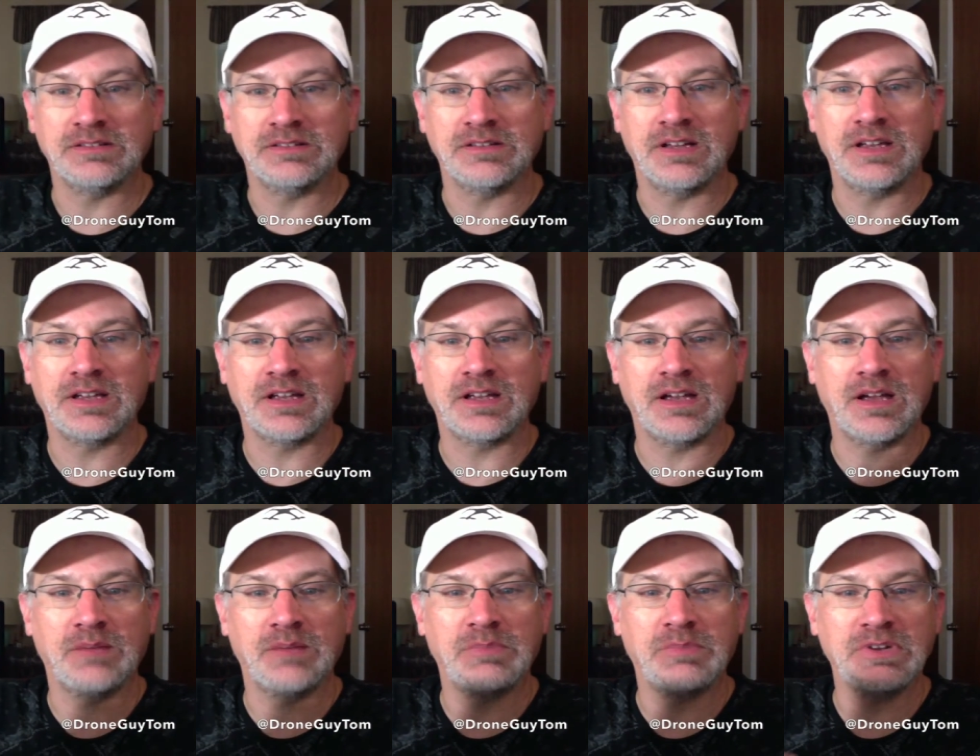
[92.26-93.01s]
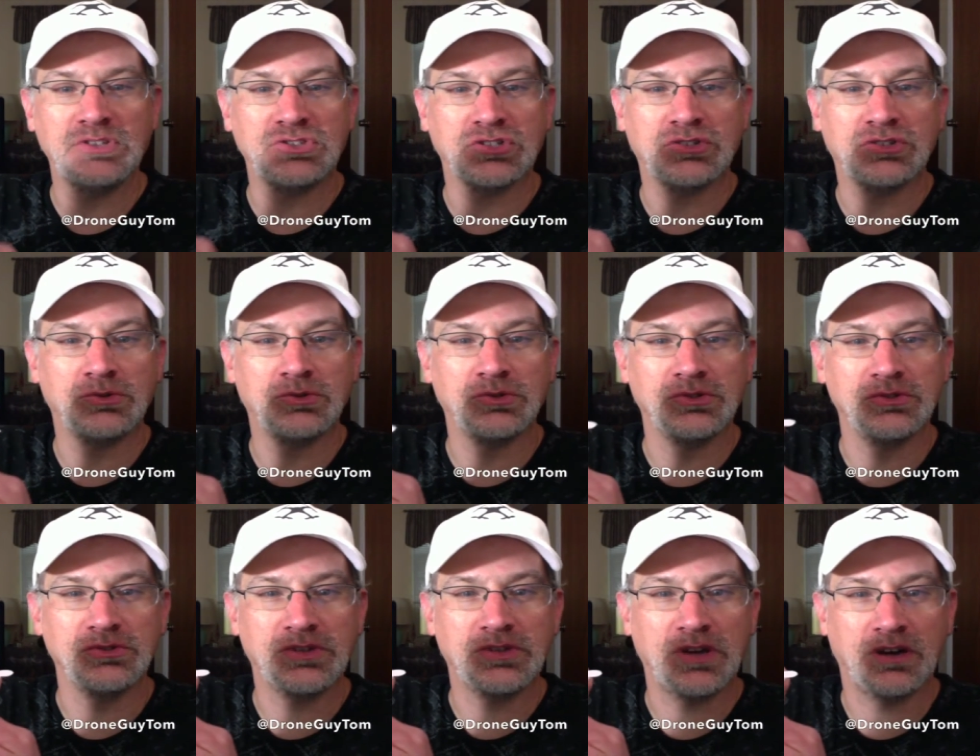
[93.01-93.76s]
like a bunch of cool
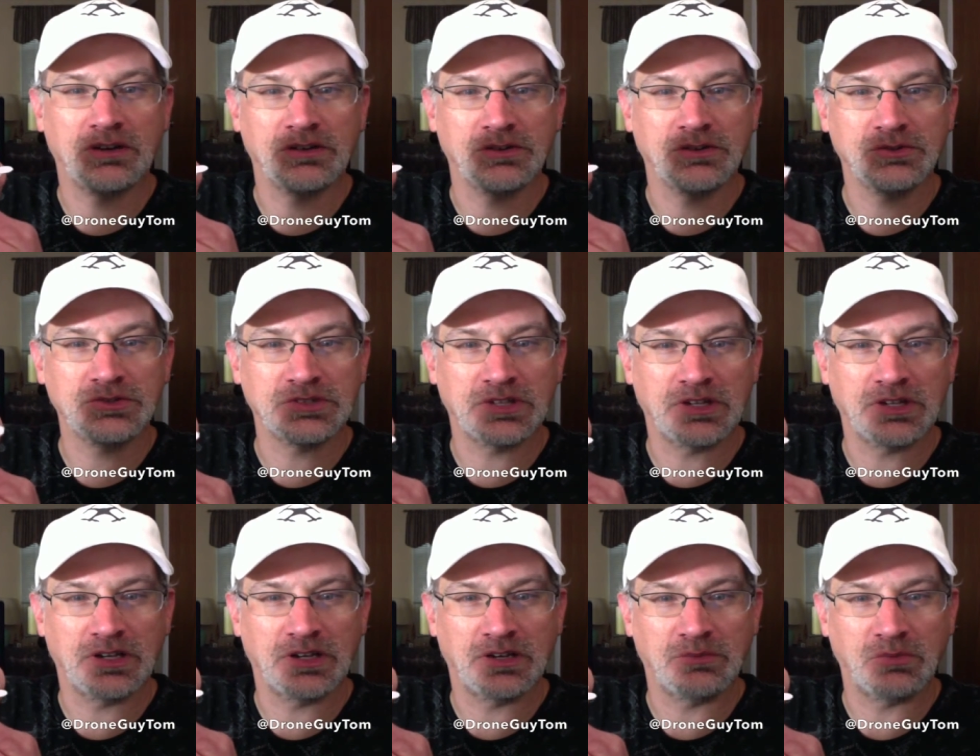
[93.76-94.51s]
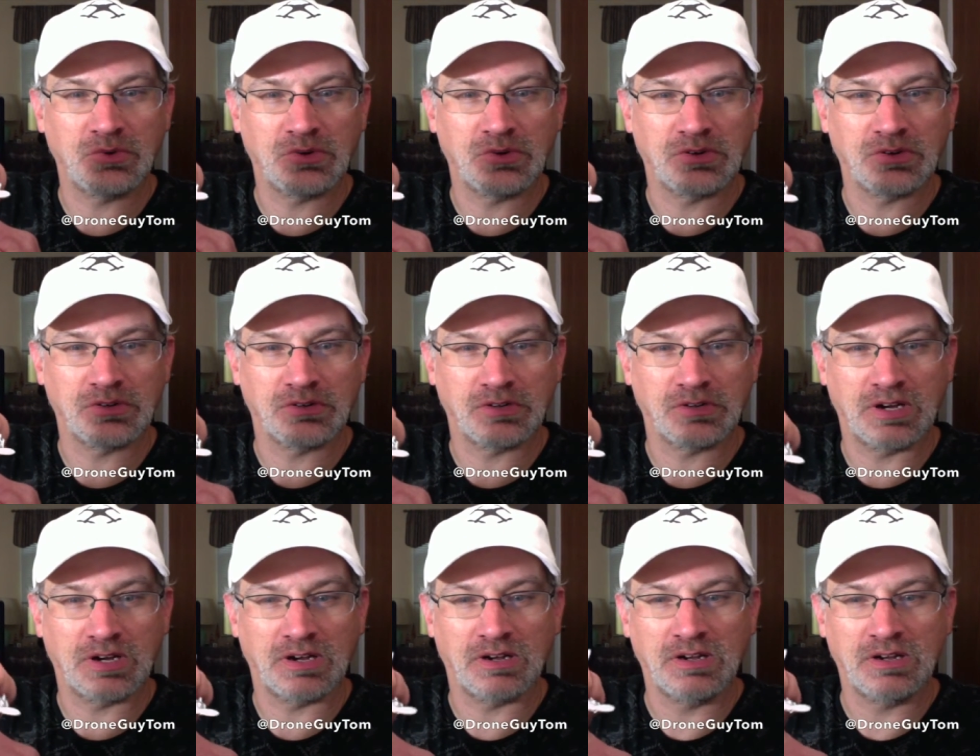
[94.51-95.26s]
new colors,
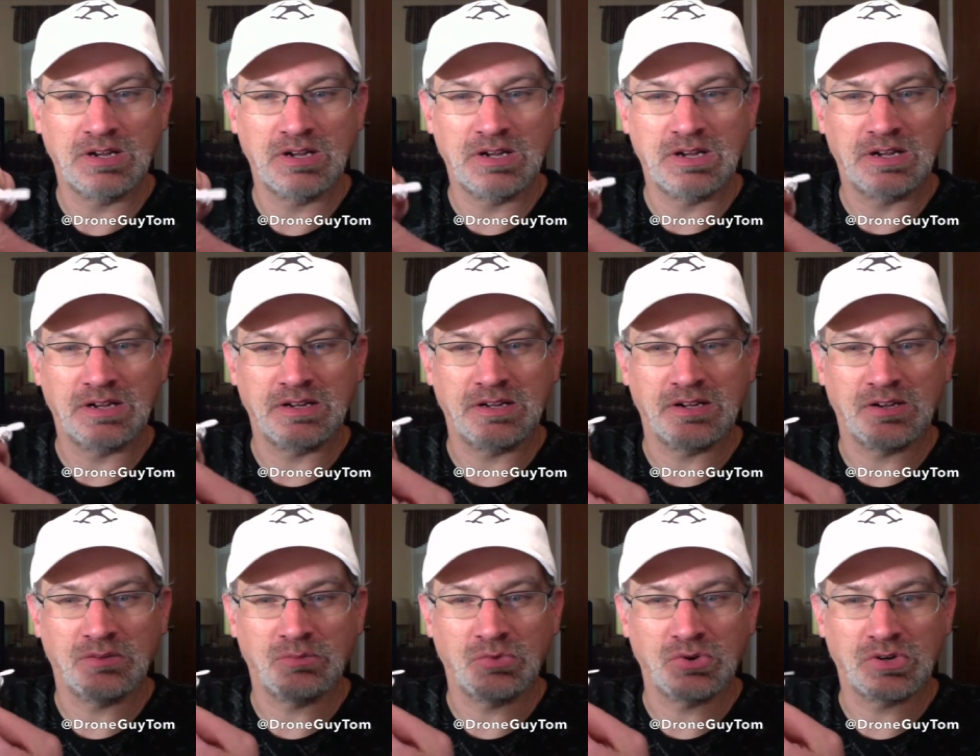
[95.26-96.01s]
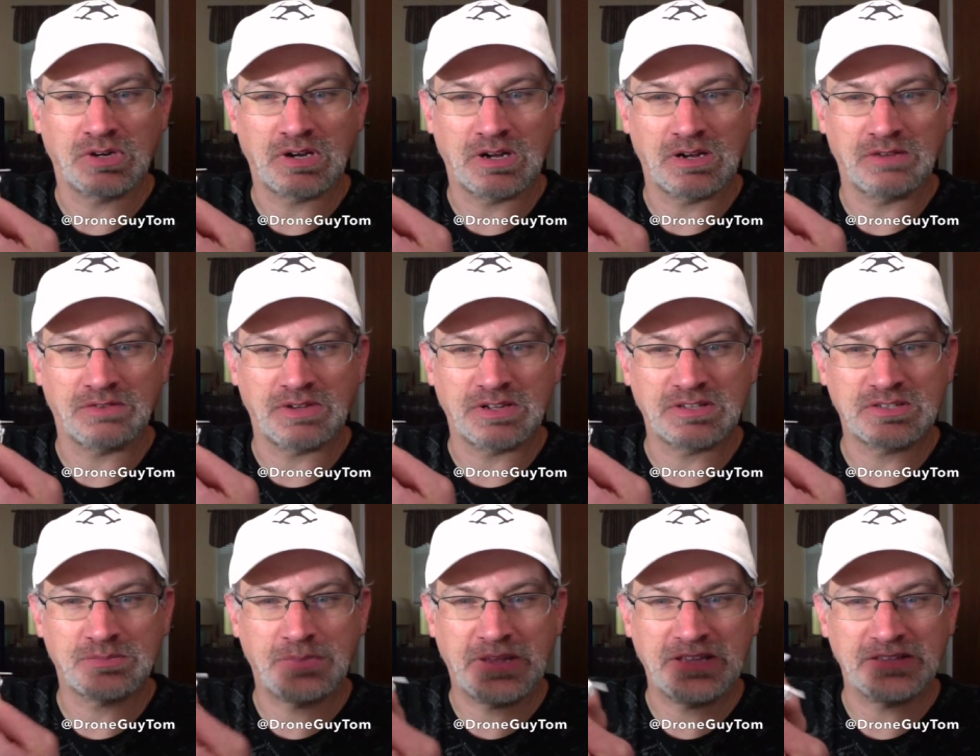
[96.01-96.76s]
more kind of
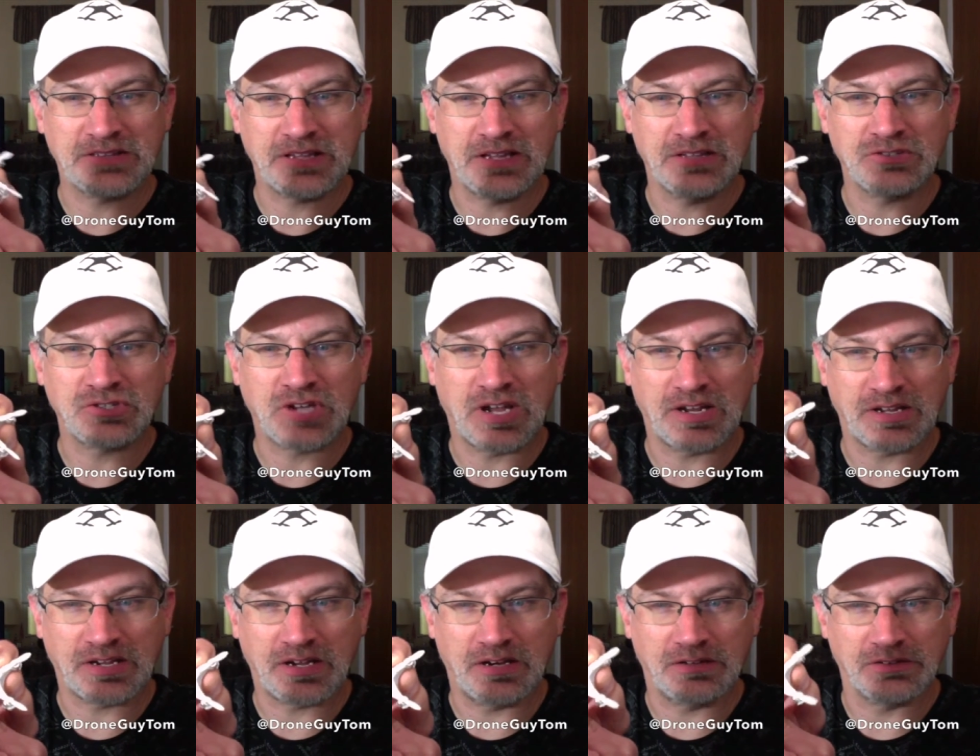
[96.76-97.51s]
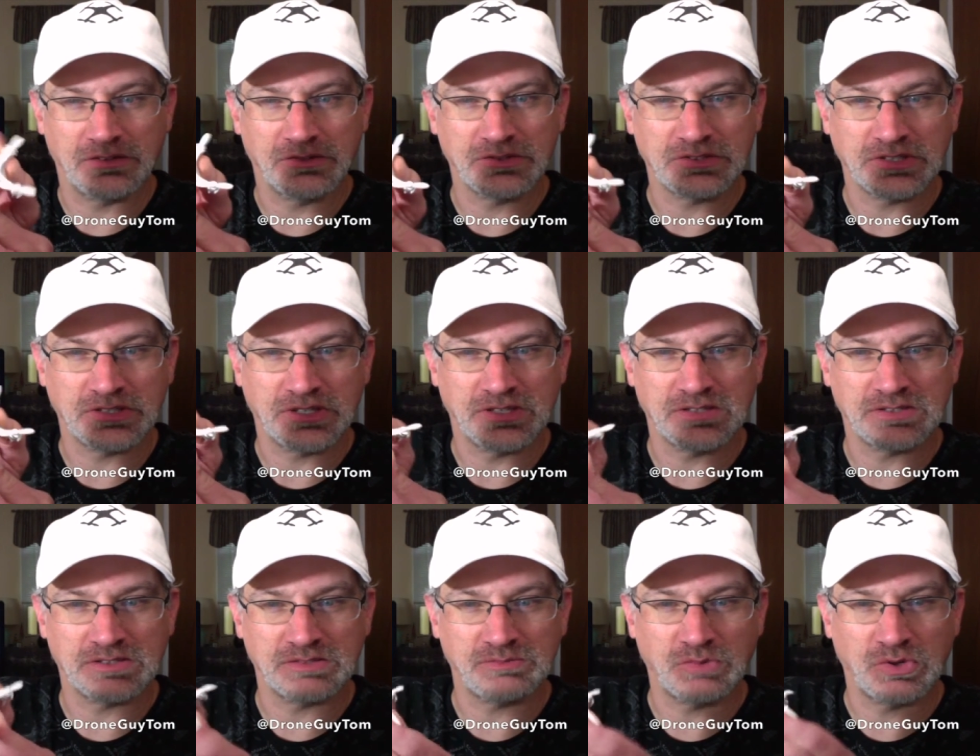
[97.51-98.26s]
like space age kind of colors.
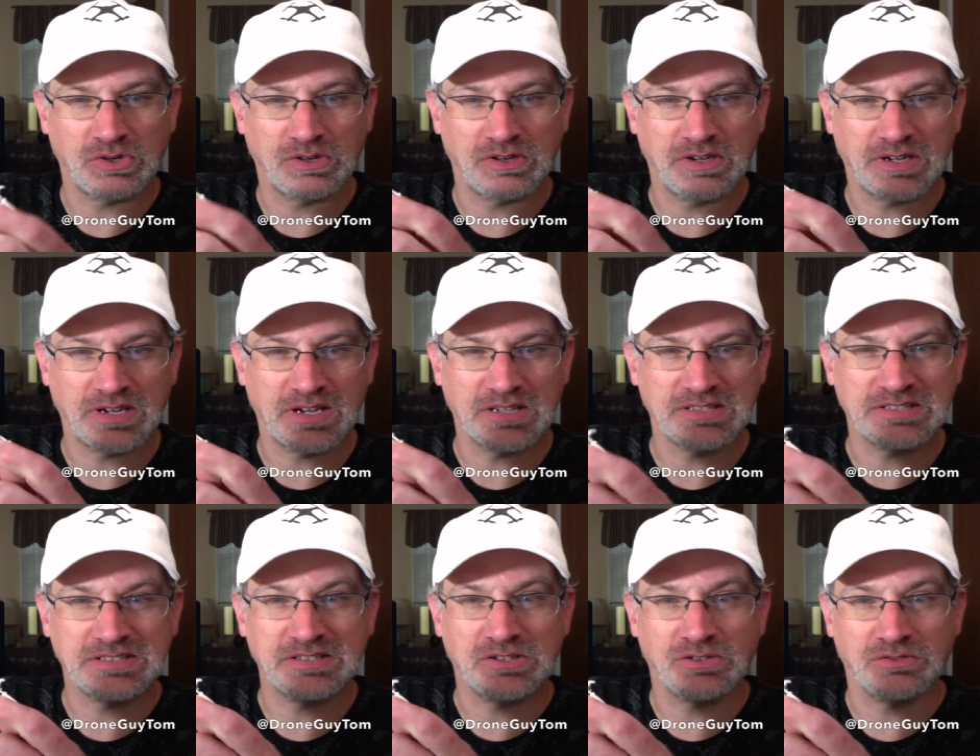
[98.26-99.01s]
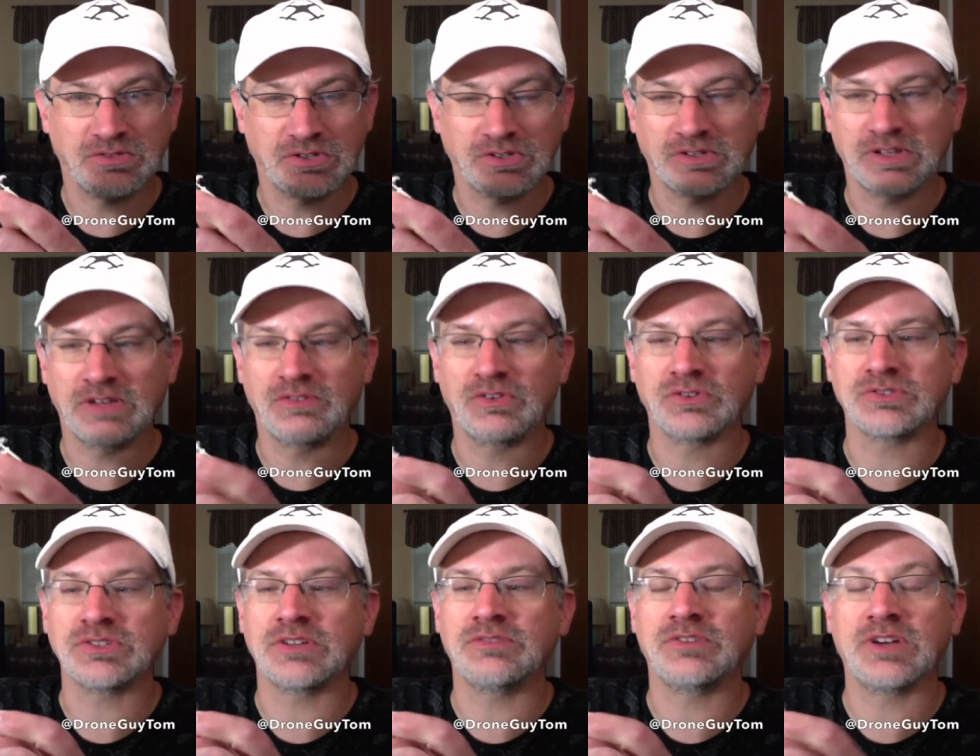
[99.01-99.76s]
This is more like a silver. They
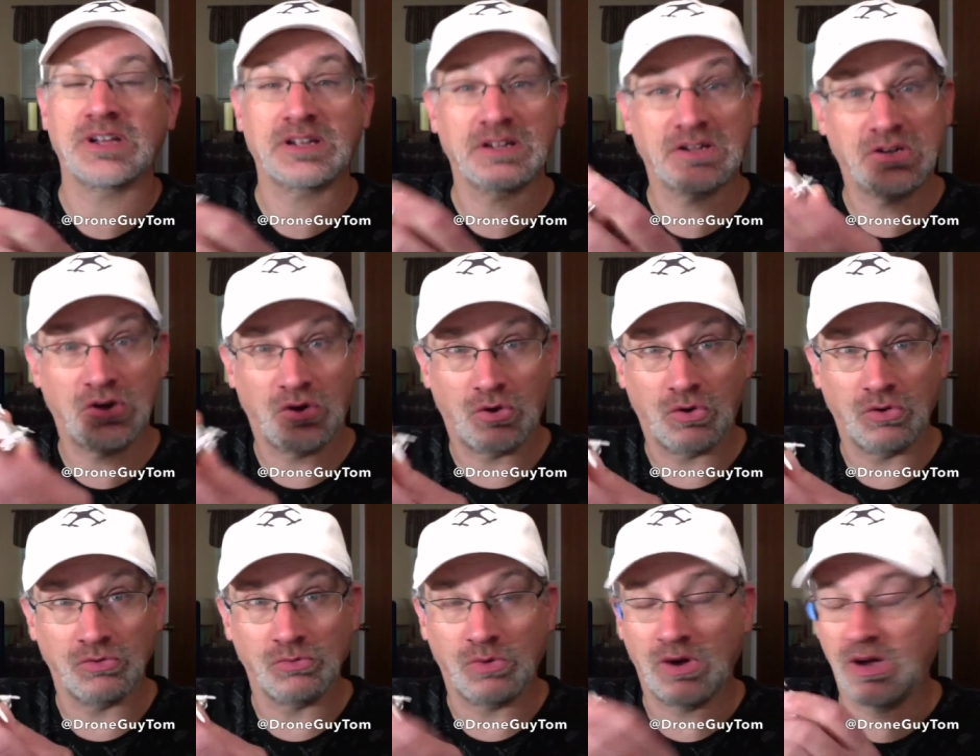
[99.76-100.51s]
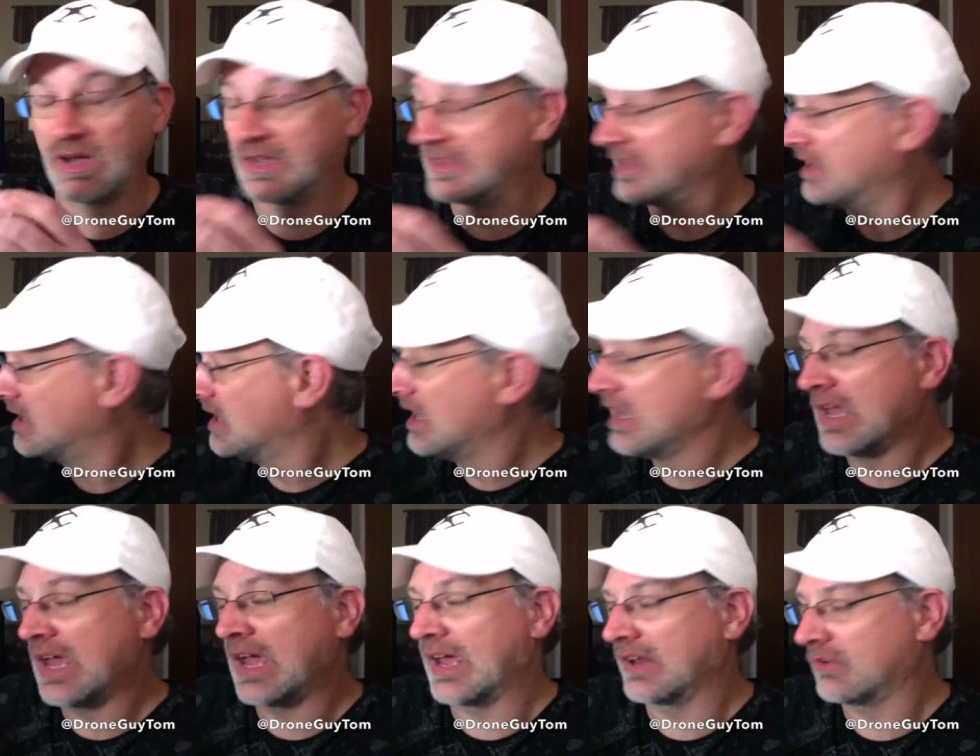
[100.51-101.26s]
also have like a gold one
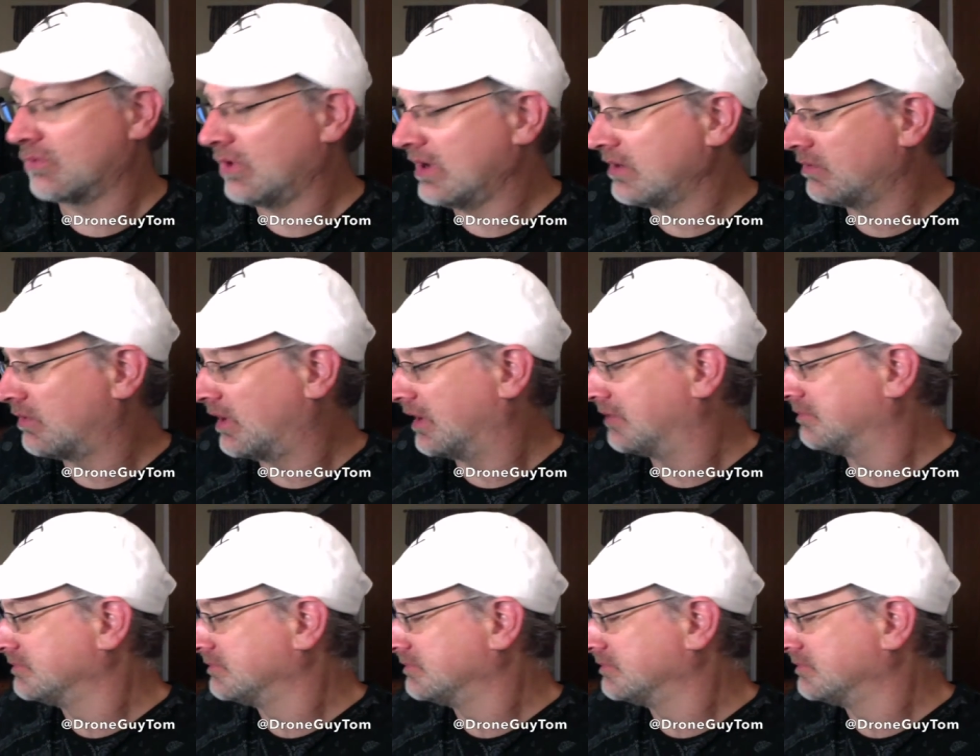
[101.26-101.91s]
and a white one.